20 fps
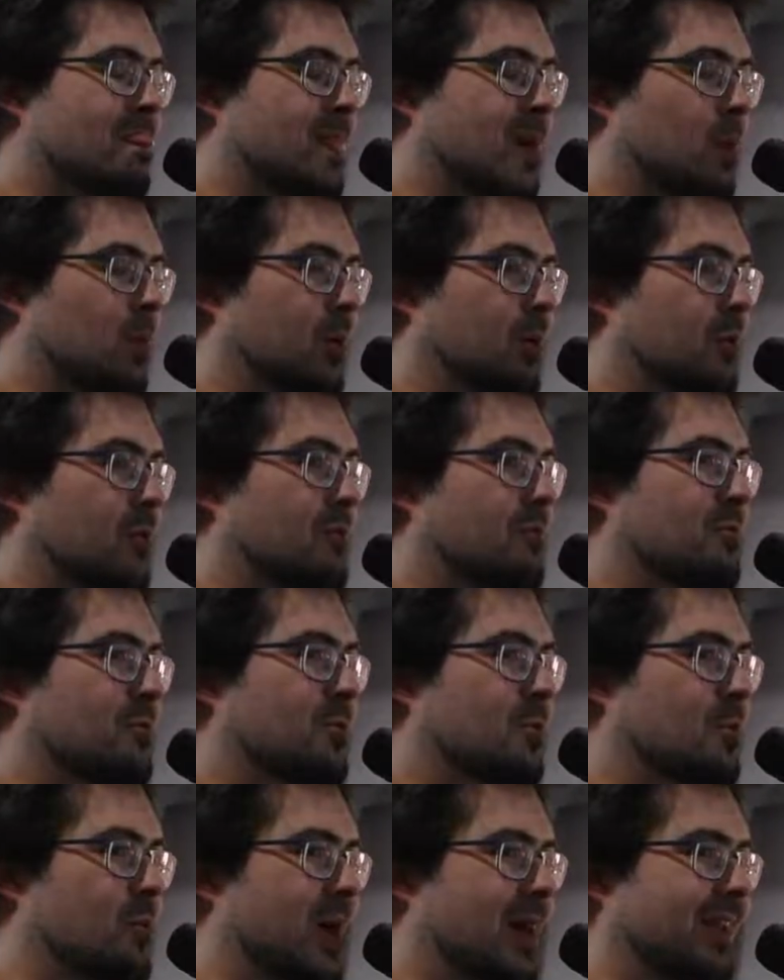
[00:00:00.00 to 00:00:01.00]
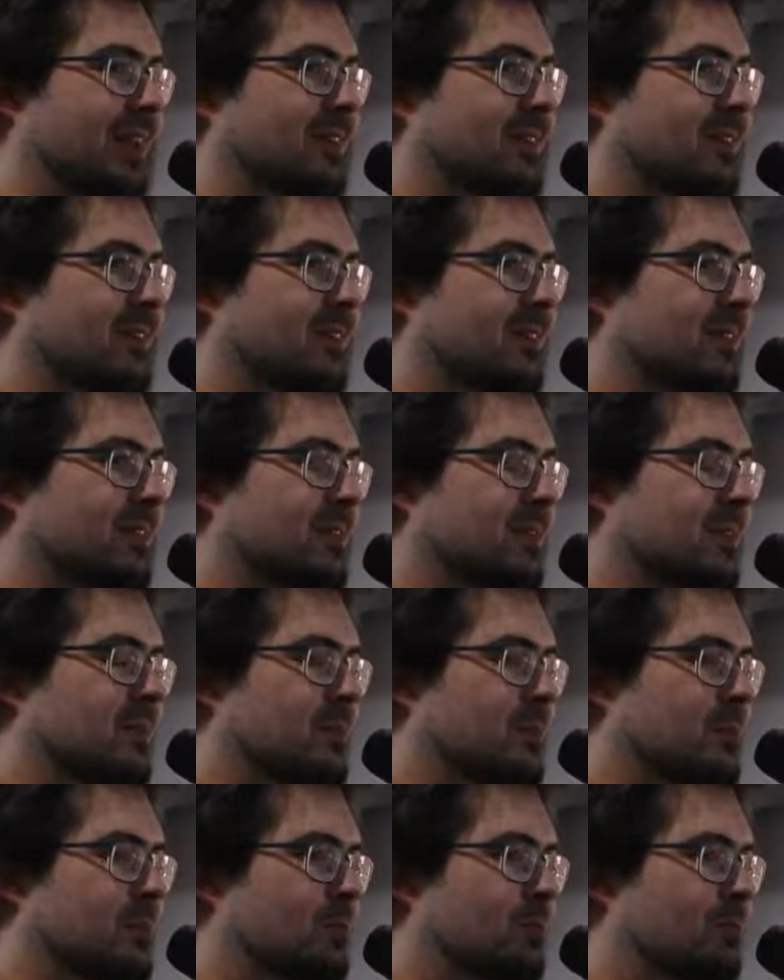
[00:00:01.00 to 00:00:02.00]
I will offer you wine,
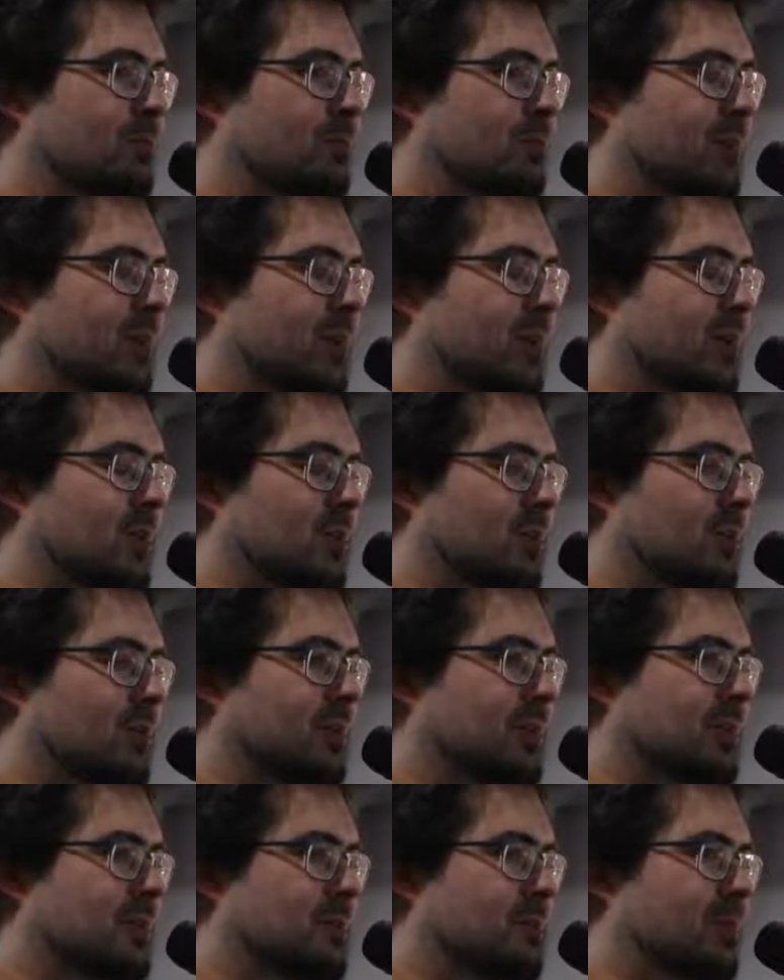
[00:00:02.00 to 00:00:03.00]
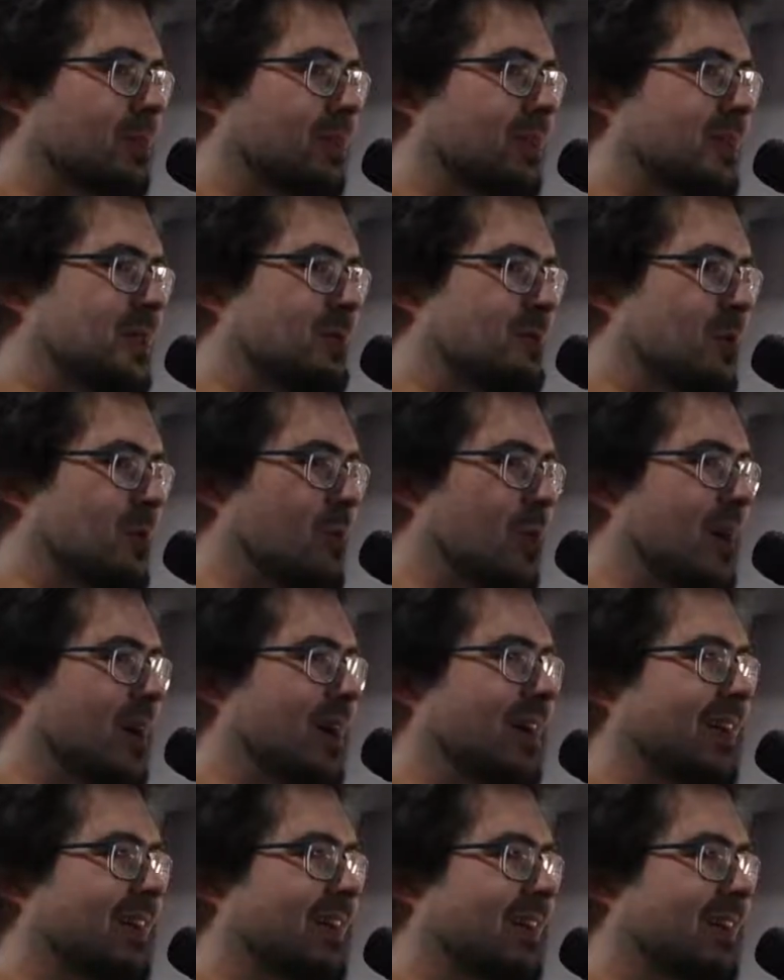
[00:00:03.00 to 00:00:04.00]
and you can explain to me why